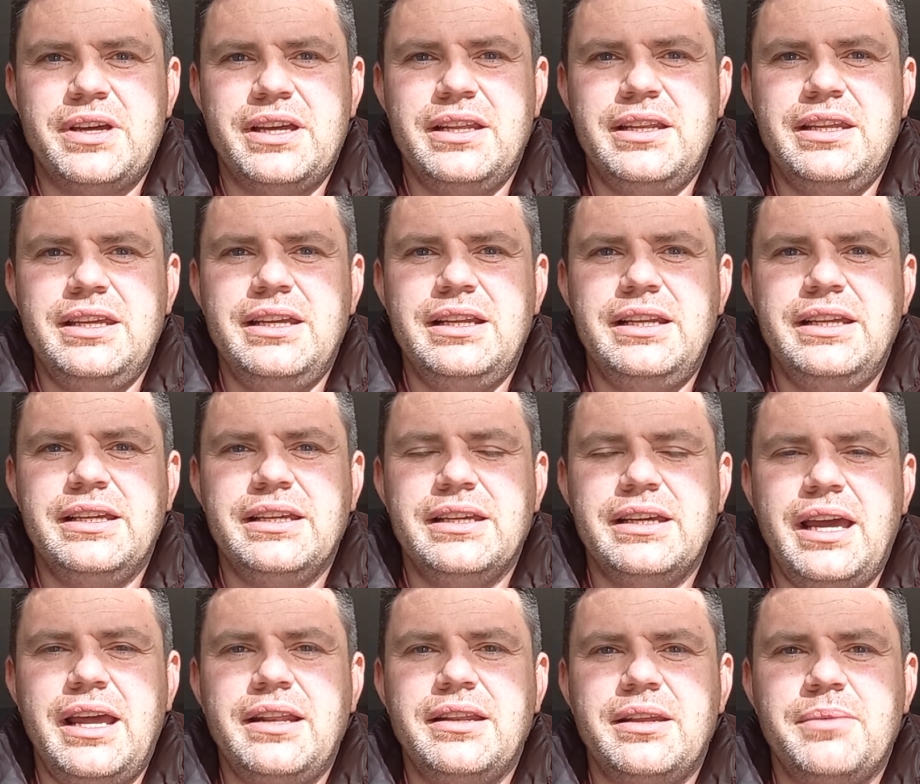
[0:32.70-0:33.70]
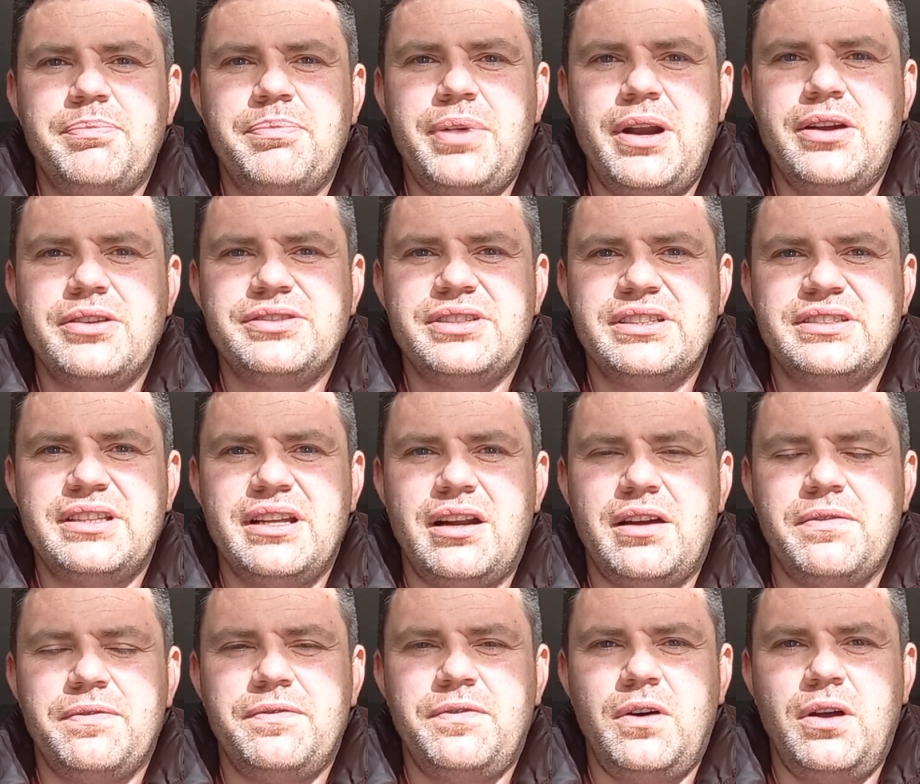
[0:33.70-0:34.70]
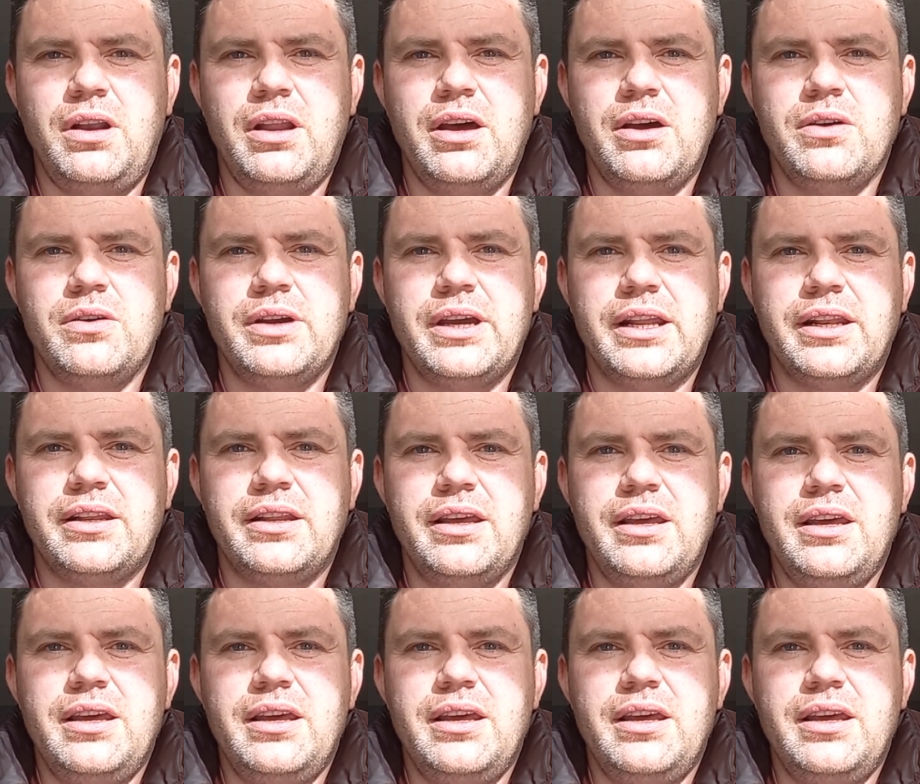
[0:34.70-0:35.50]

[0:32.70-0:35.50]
annealing and the process that I follow and